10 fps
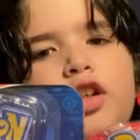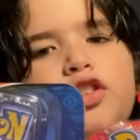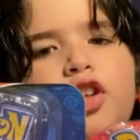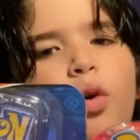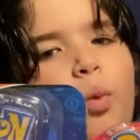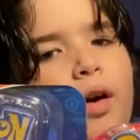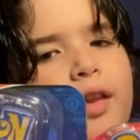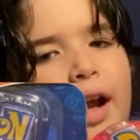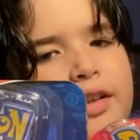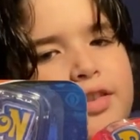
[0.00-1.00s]
So we're
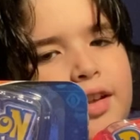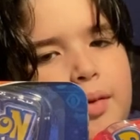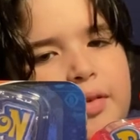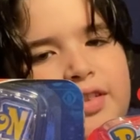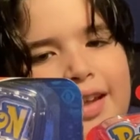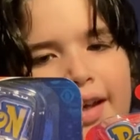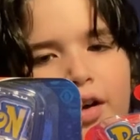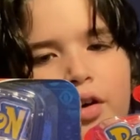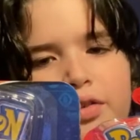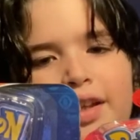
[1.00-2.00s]
actually going to be staying at
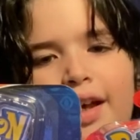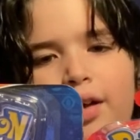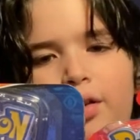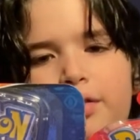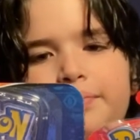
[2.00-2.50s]
a hotel.